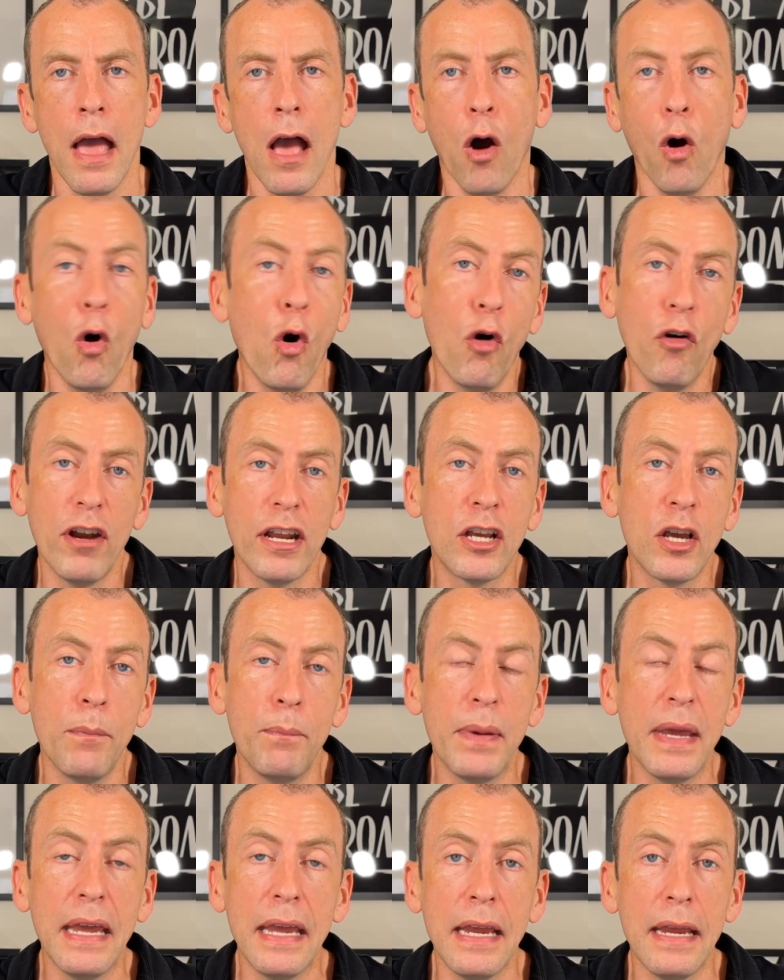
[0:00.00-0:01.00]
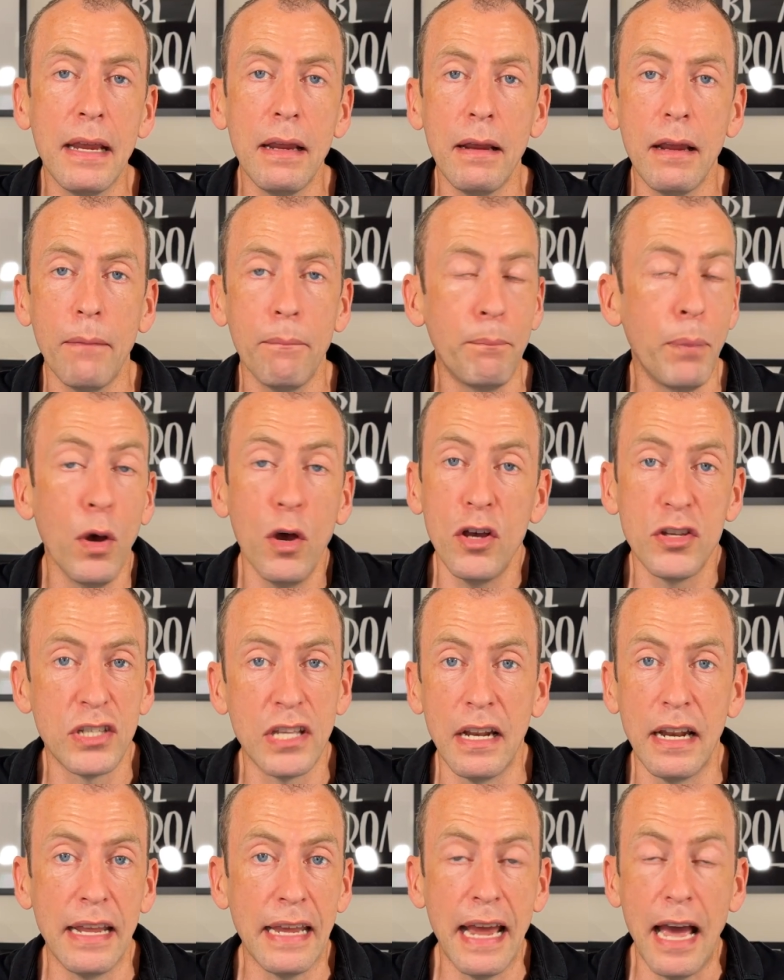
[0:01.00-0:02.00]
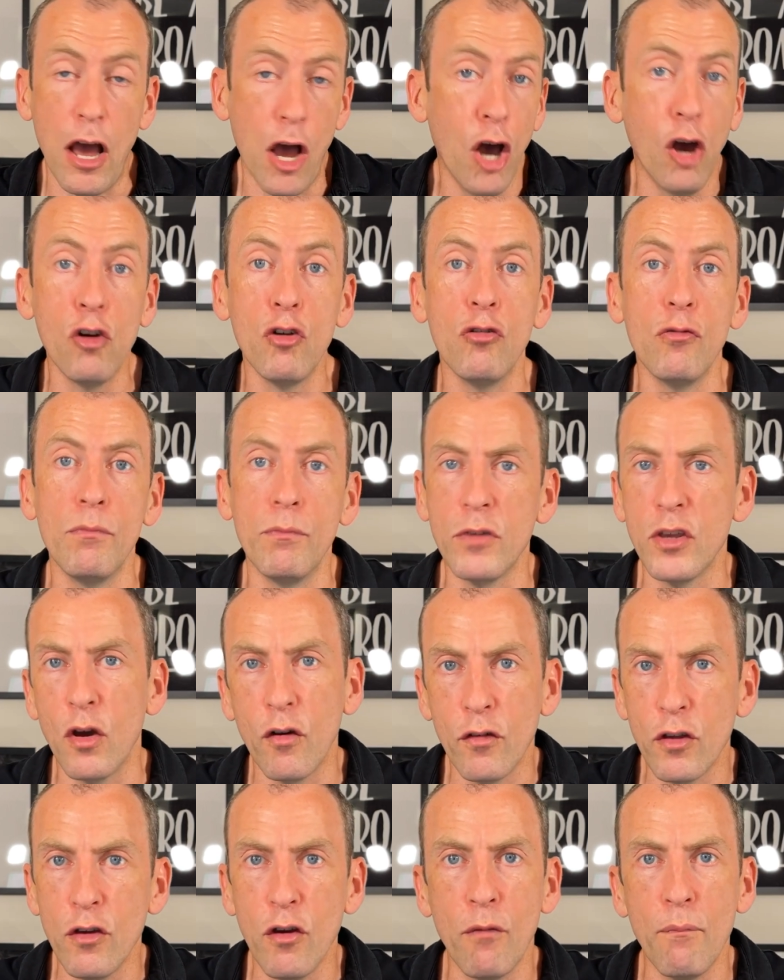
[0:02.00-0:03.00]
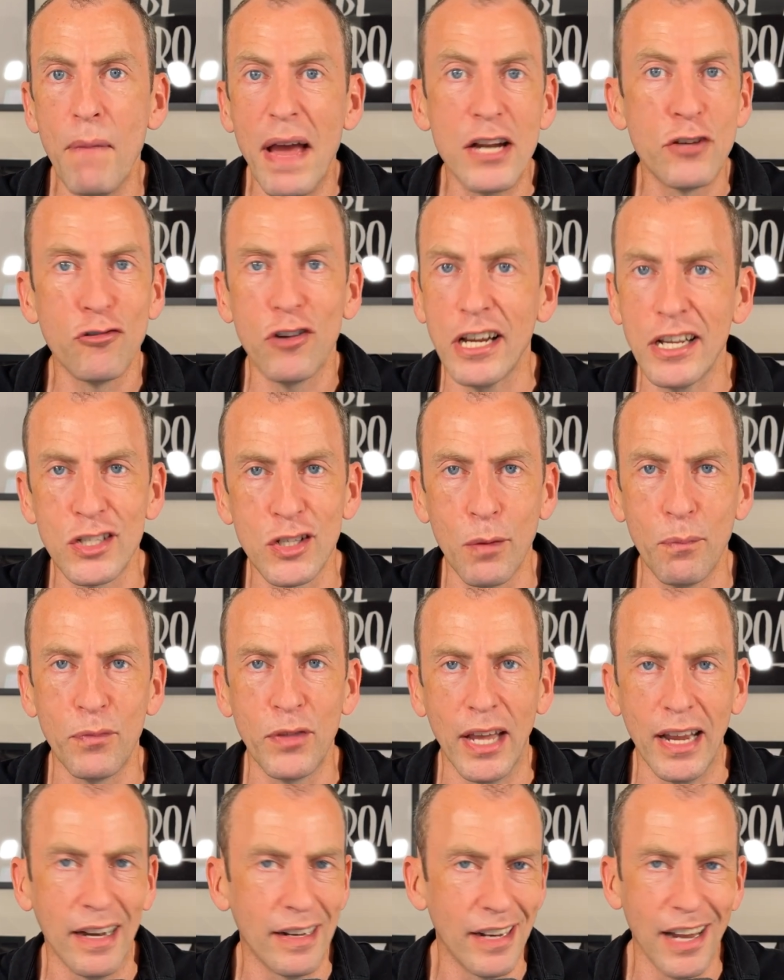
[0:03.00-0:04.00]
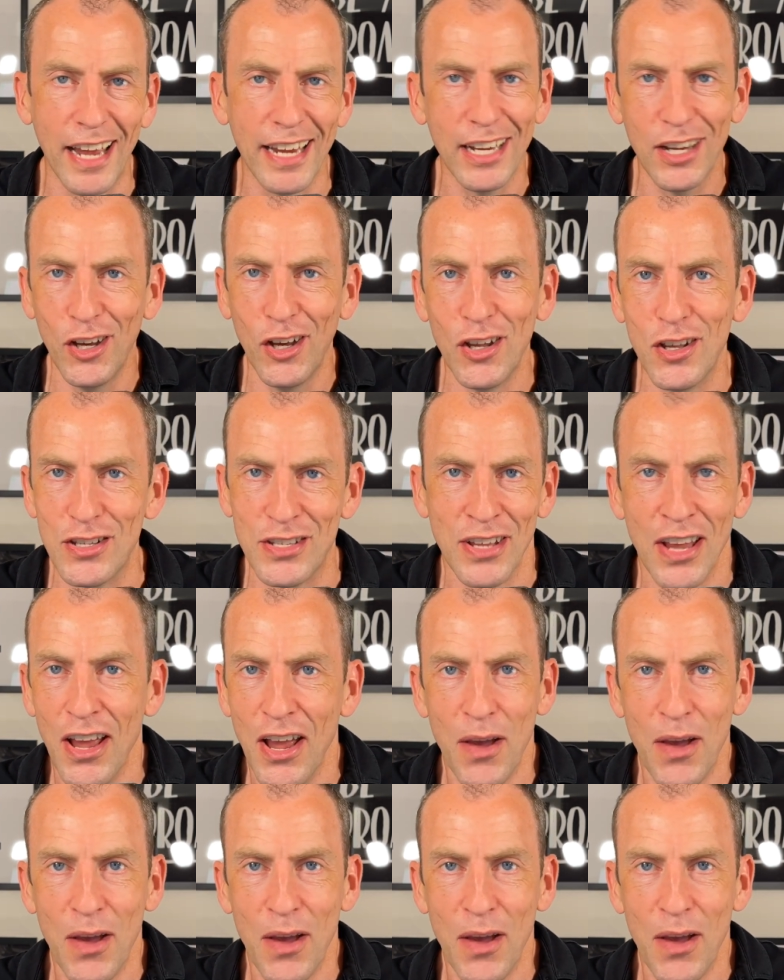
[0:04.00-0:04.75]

or it could be personally at home, you're, you're measuring something like us.